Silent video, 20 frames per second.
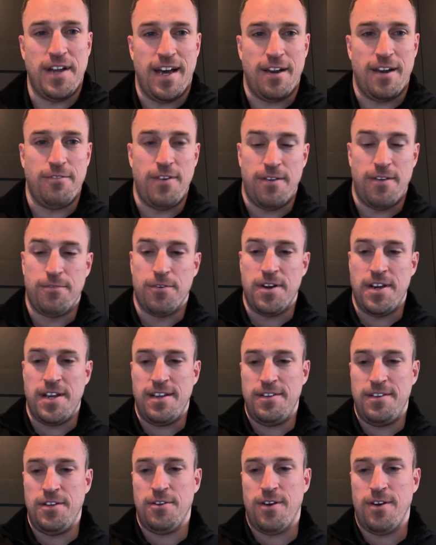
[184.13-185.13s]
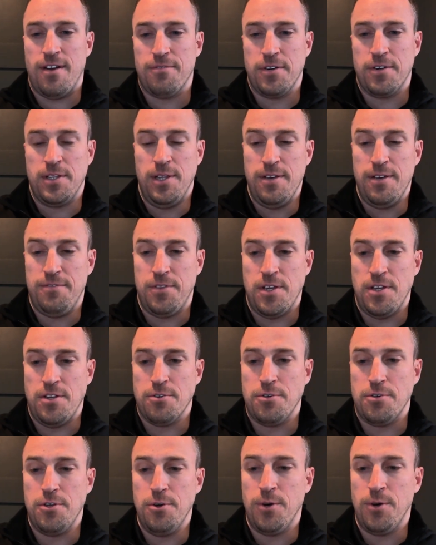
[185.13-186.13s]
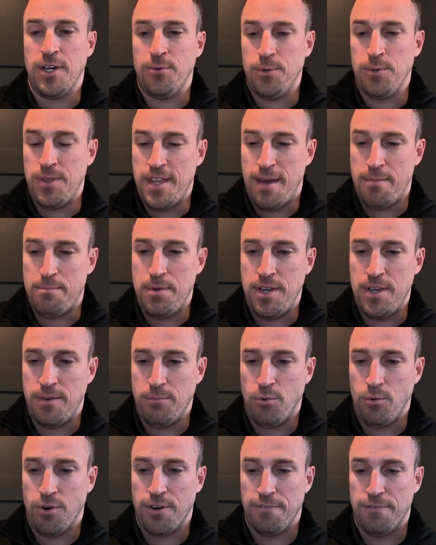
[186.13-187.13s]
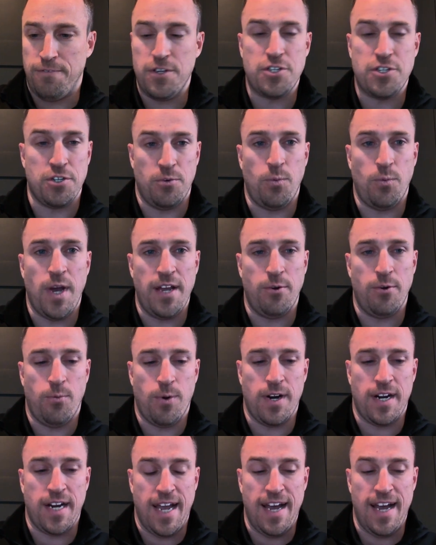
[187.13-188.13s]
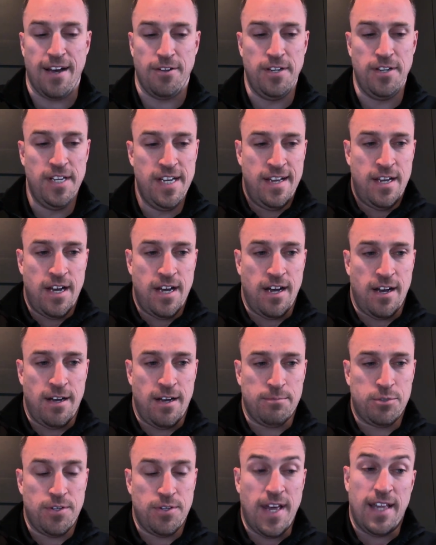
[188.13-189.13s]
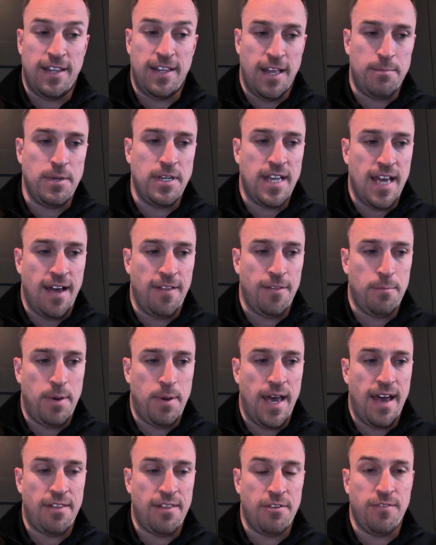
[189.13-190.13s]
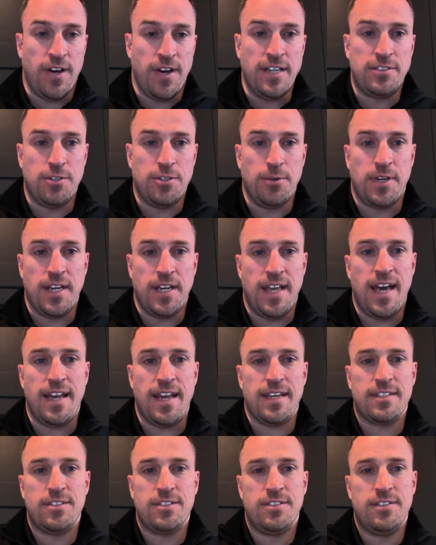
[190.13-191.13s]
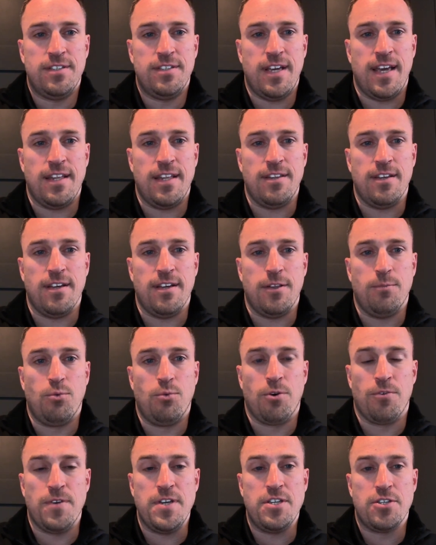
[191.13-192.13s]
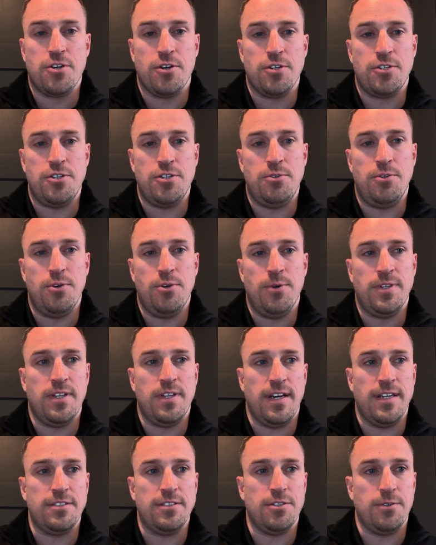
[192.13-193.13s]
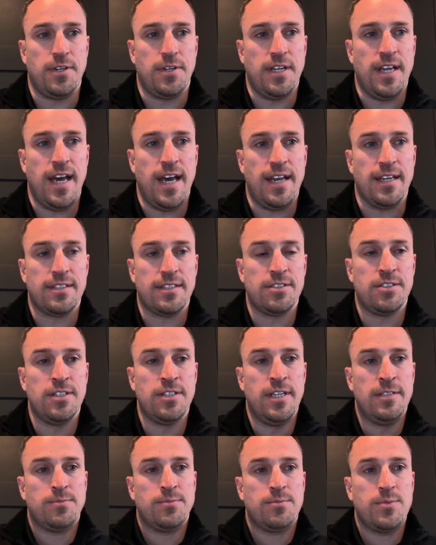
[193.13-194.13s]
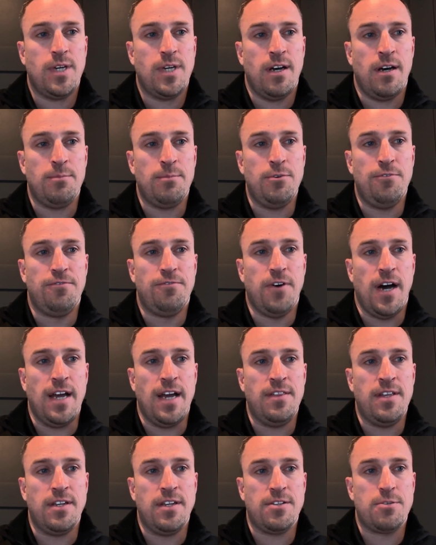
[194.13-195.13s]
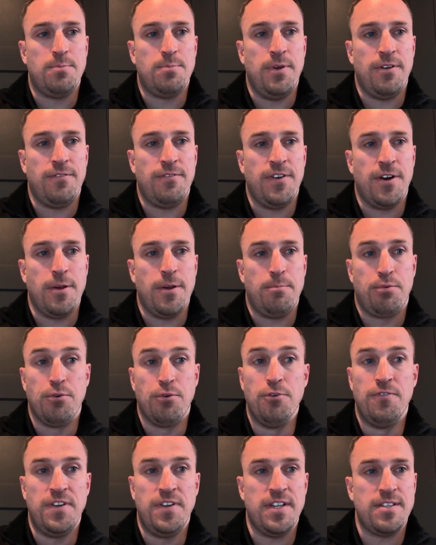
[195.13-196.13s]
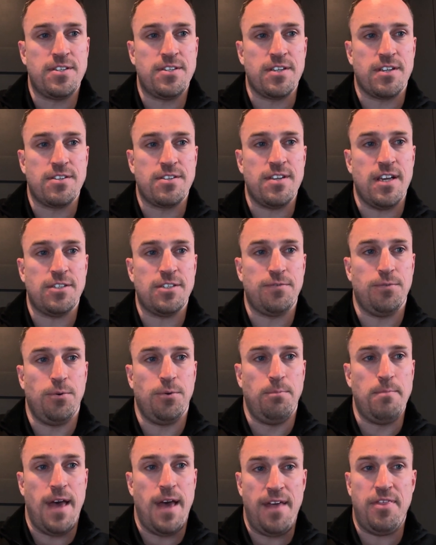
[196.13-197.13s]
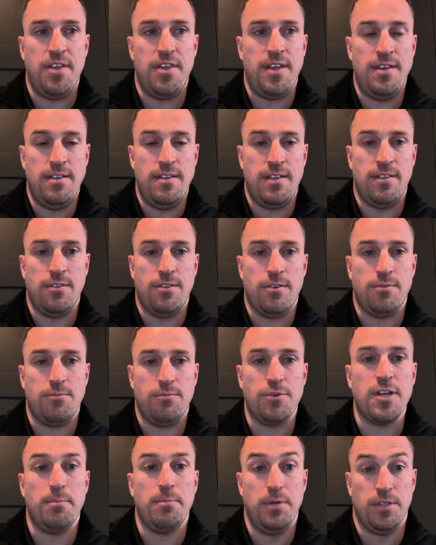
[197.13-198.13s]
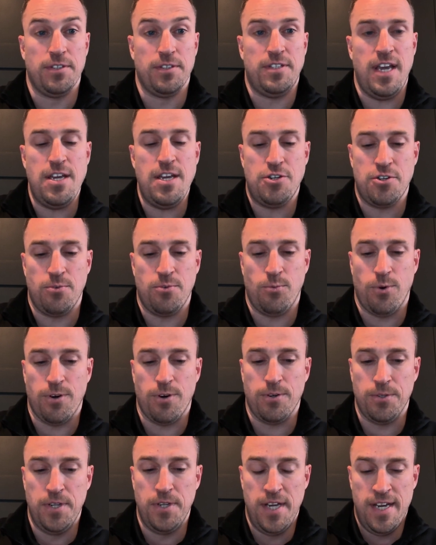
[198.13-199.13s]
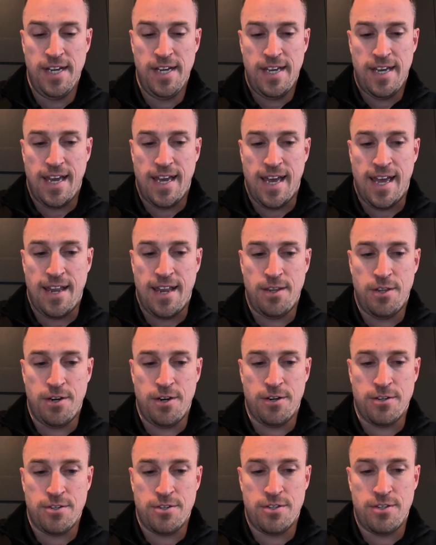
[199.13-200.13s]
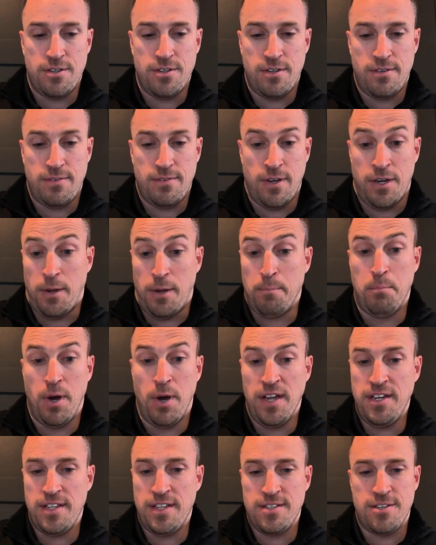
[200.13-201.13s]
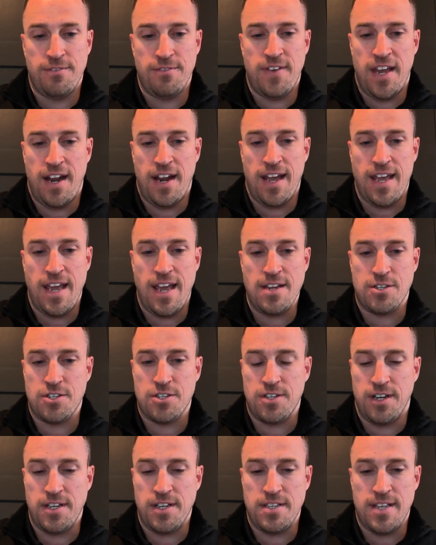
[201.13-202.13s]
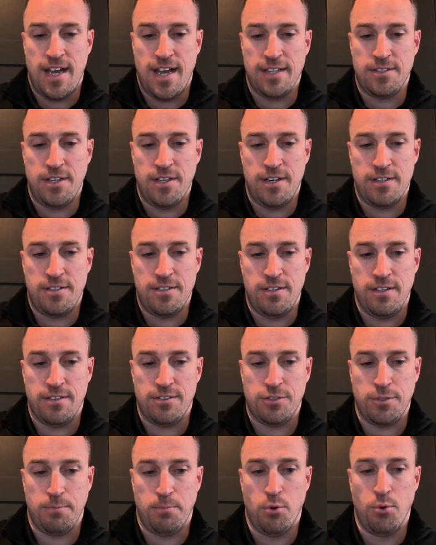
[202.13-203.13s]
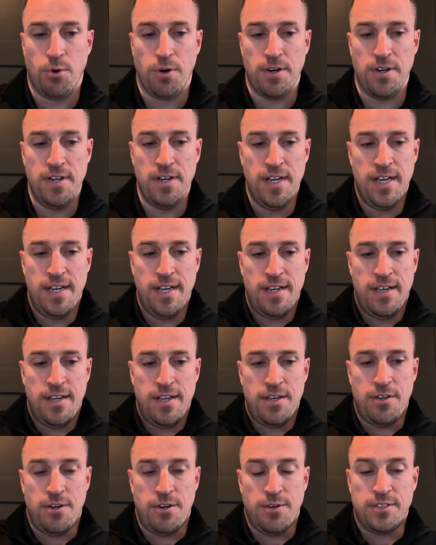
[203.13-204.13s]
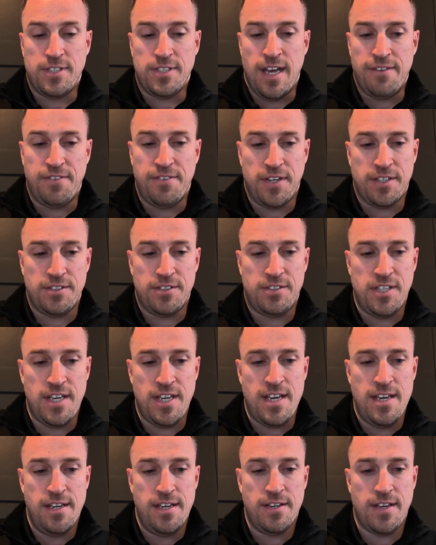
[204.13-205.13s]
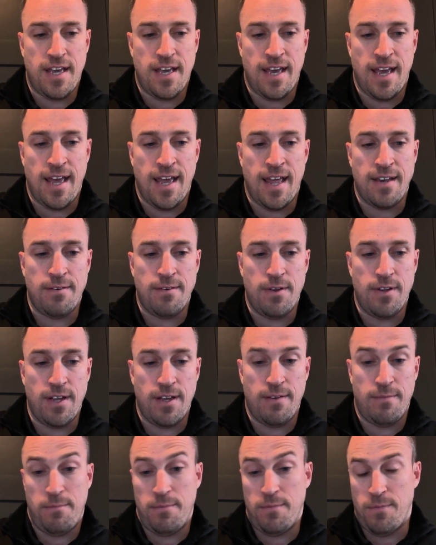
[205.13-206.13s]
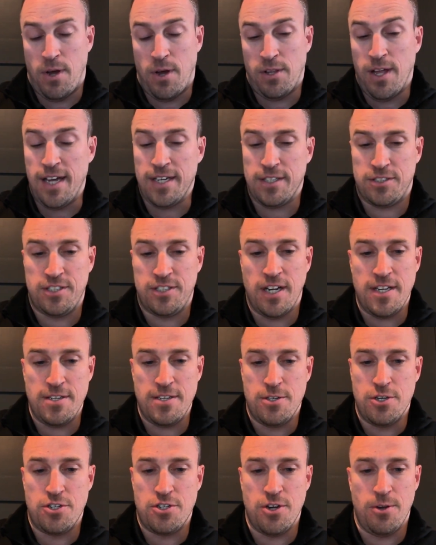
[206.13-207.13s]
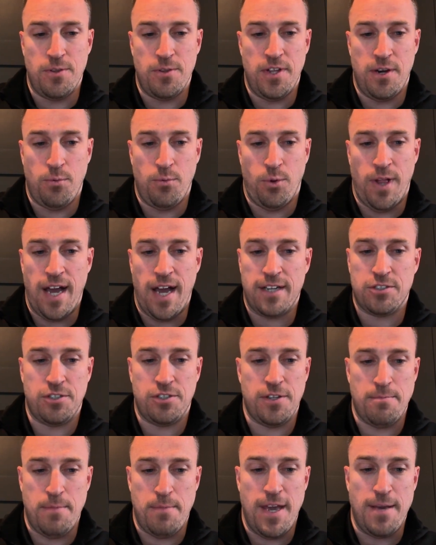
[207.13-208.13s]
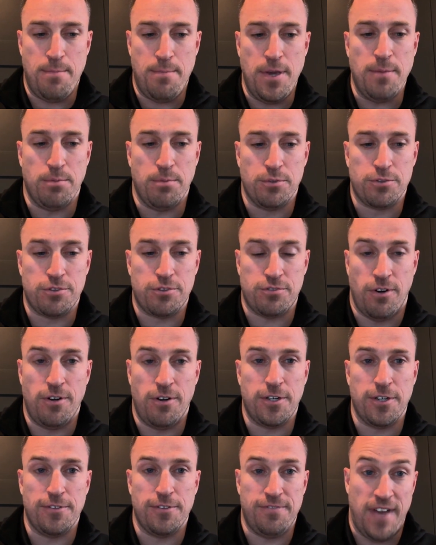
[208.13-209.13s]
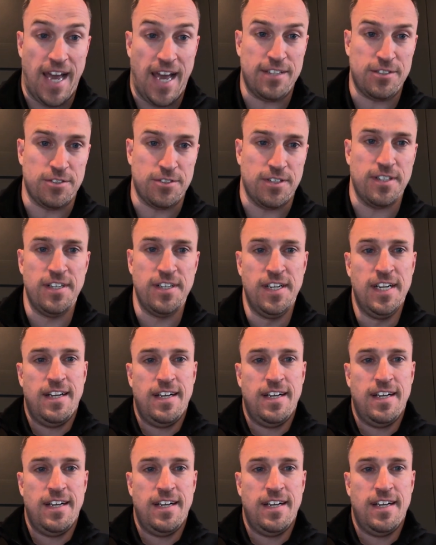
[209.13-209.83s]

out of every lift that you're doing? Wouldn't that be a more efficient way to work out? So that led me down the path of isokinetics. And the more research you do into isokinetics, you find that it's been a very proven and successful method in the rehabilitation world. And there's an abundance of NIH studies out there to support, its efficacy, and a lot of studies to show that it will actually make people stronger faster.